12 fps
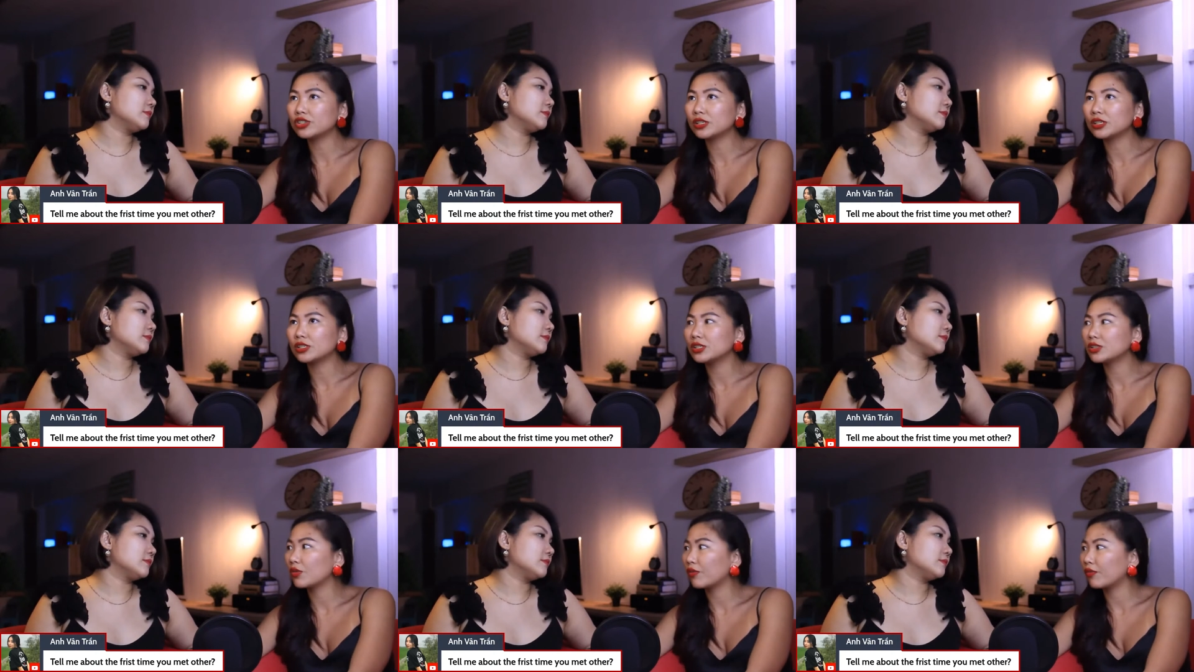Speaker 1: and she's
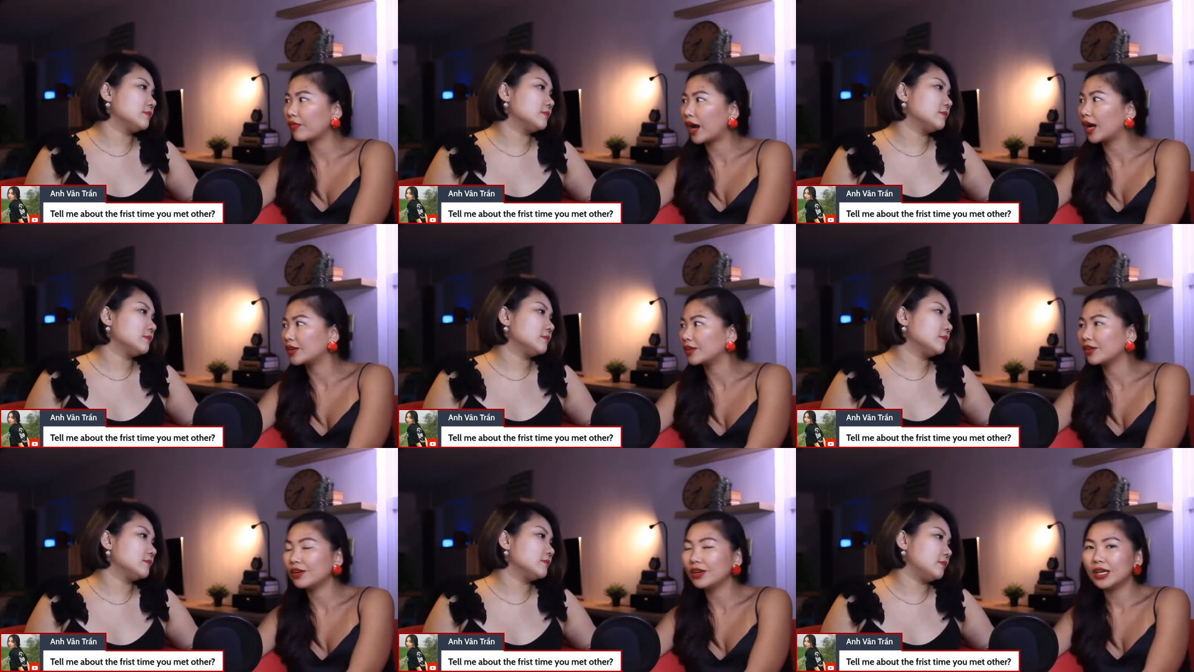so fun, you
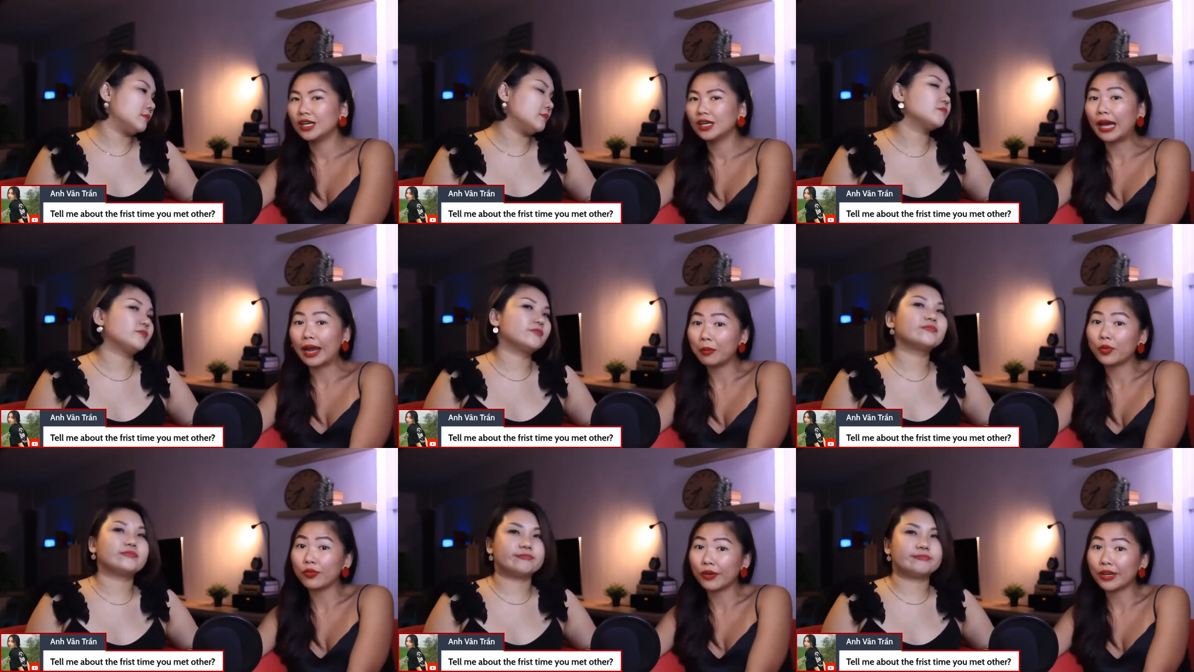know, and
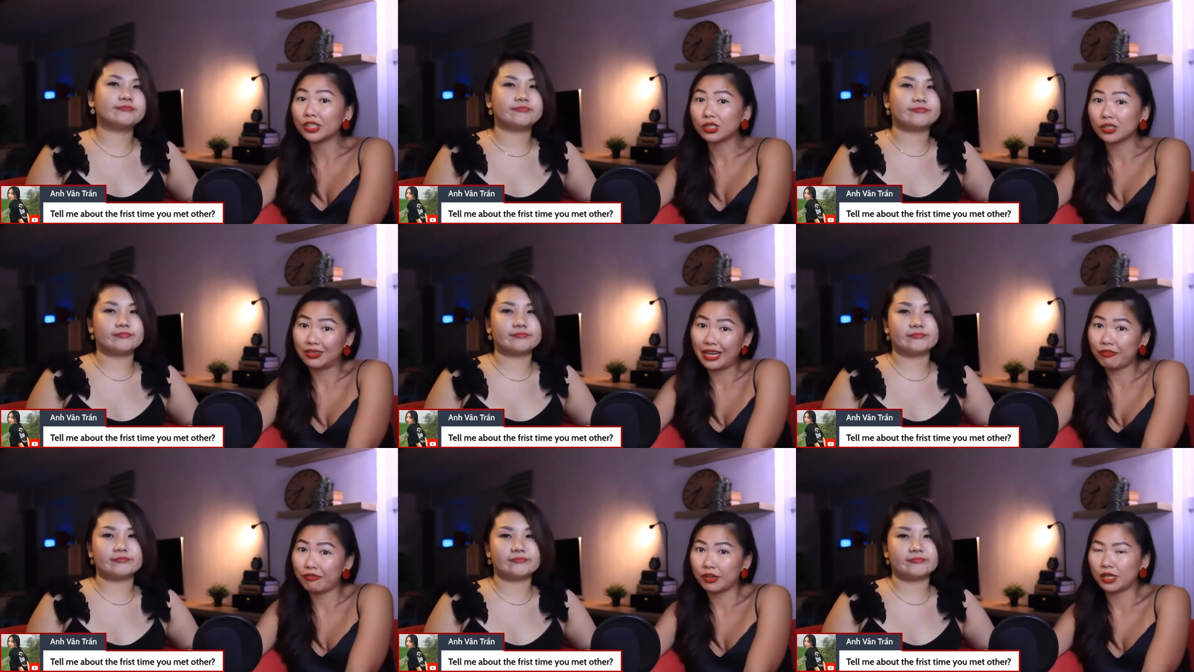professional,
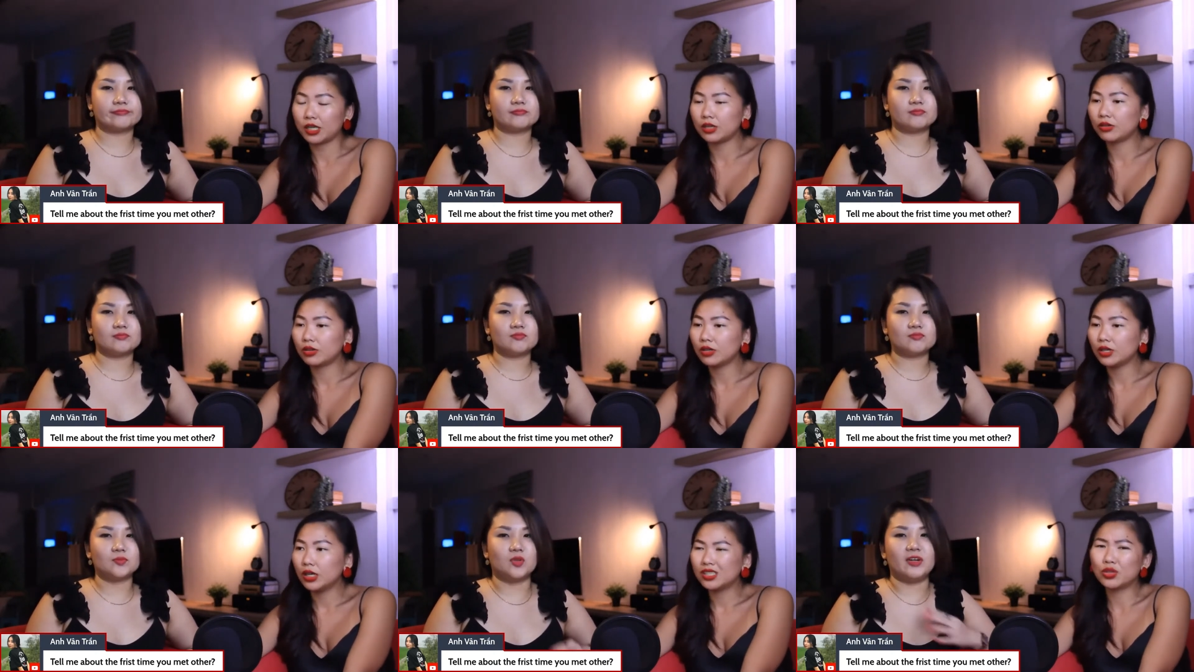definitely, you know.
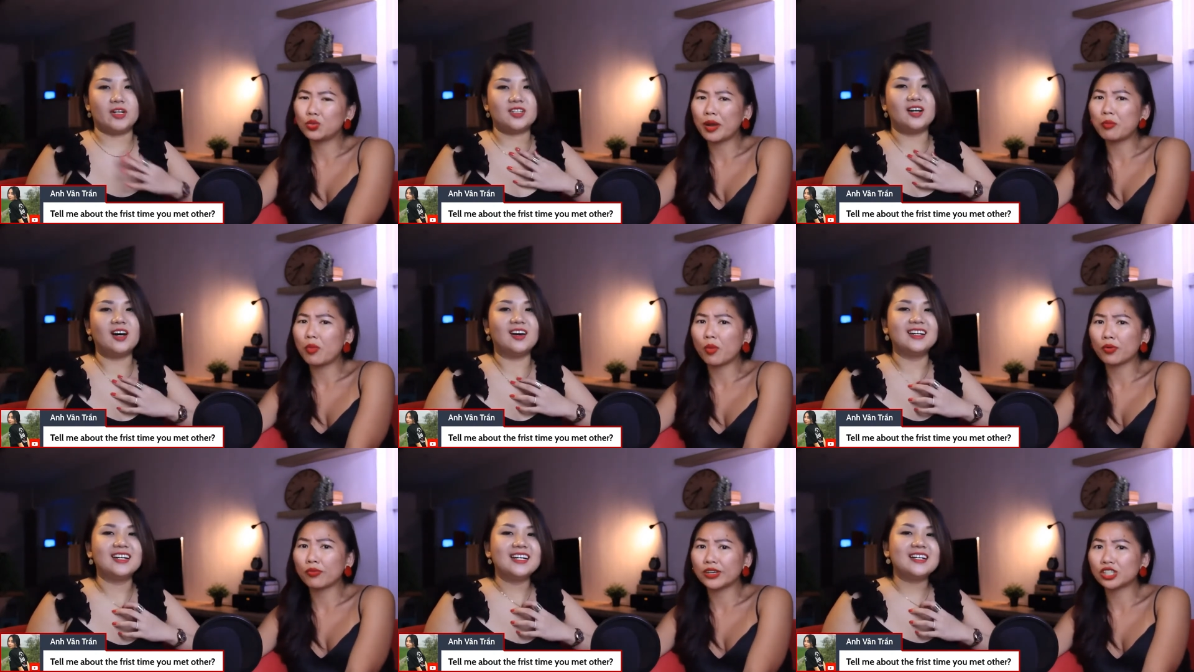She way more
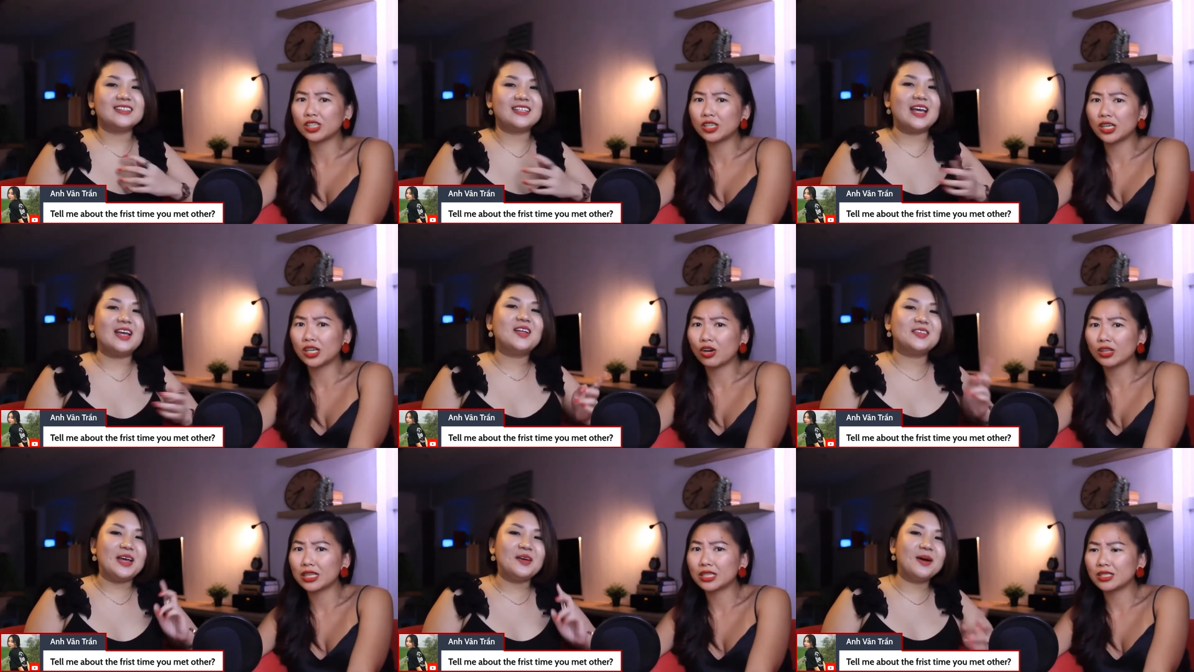professional that, on
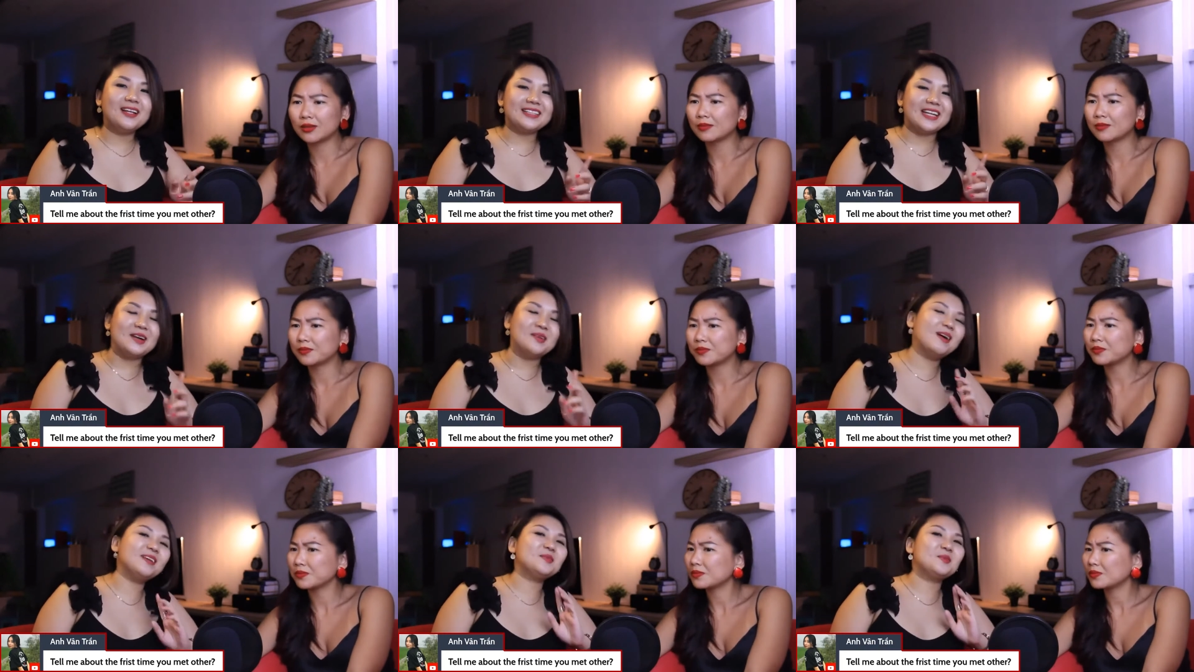that this. one. That
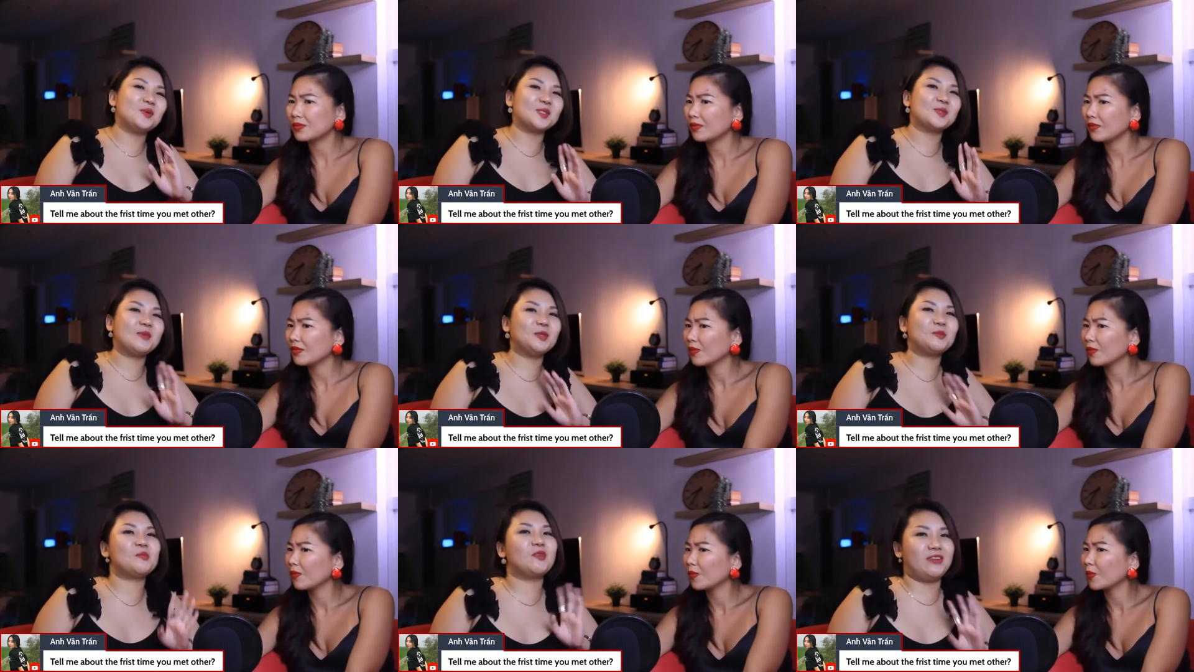
Speaker 2: one was meant to
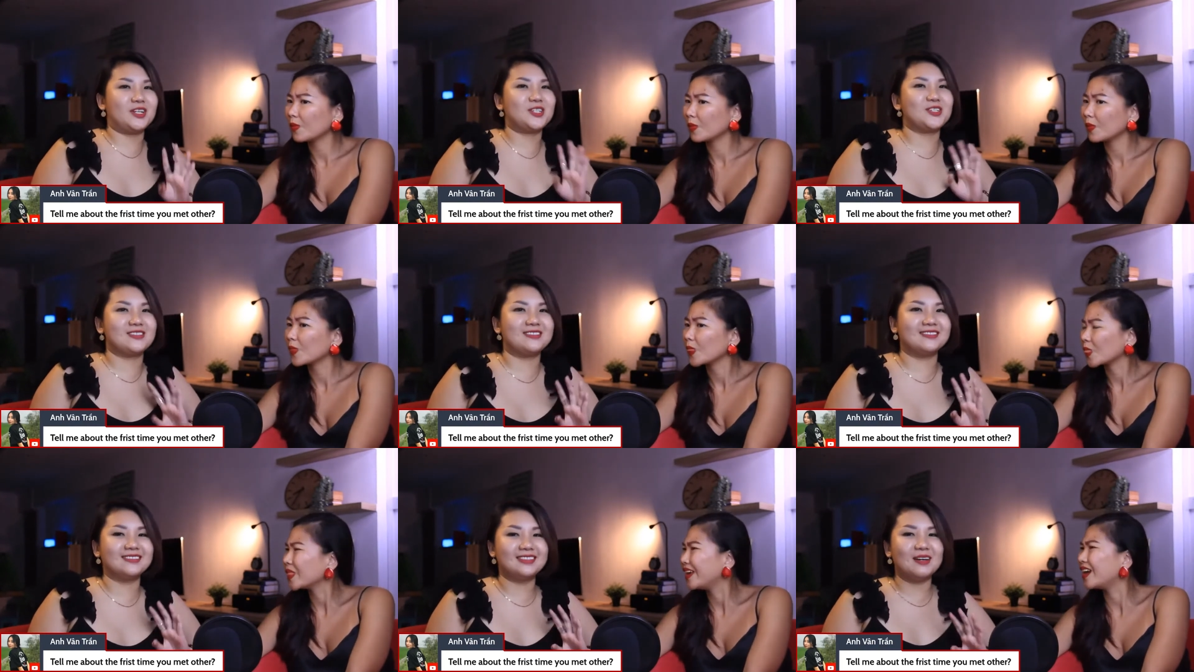be professional.
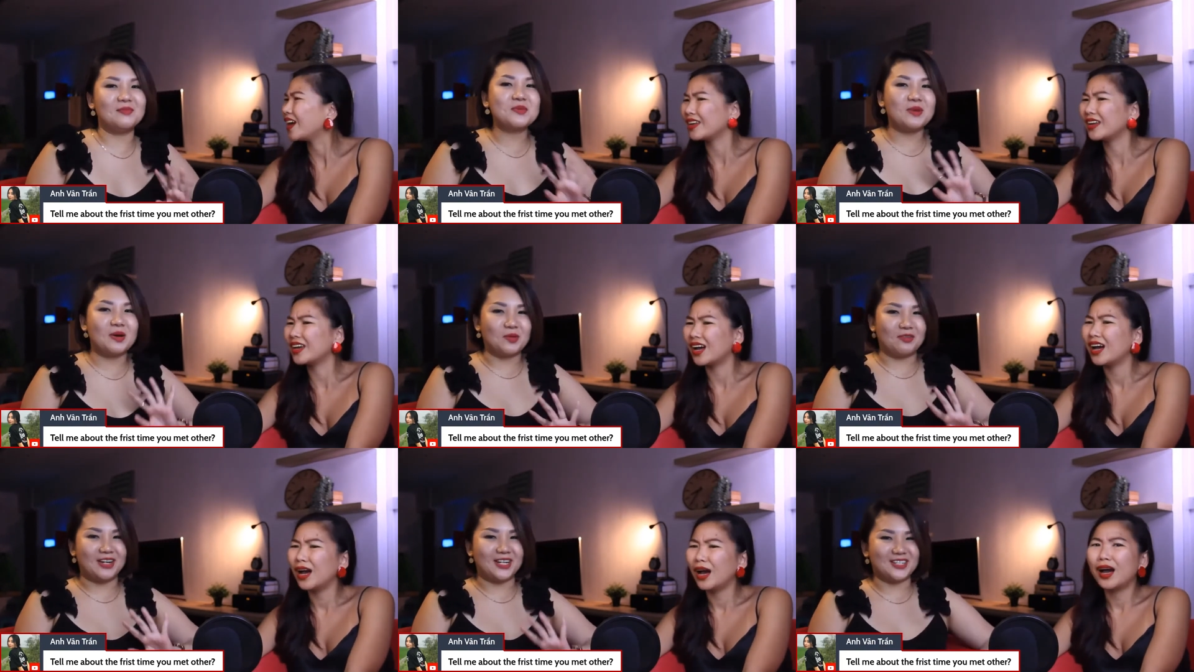Yeah, yeah,
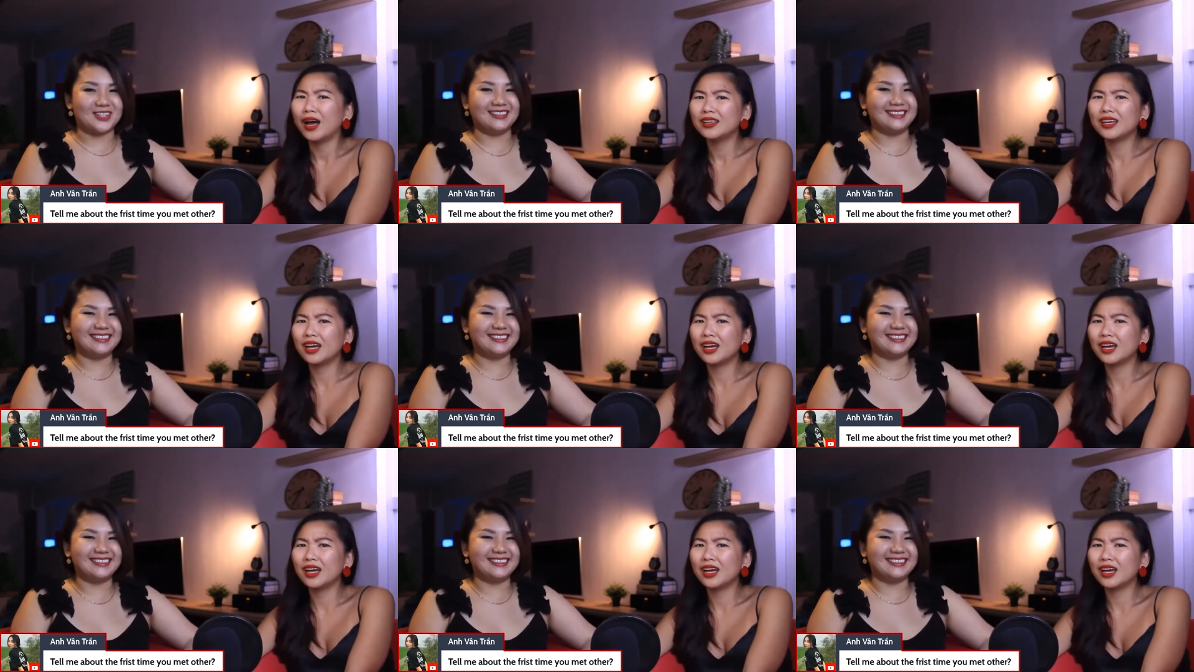
Speaker 1: professional. Yeah,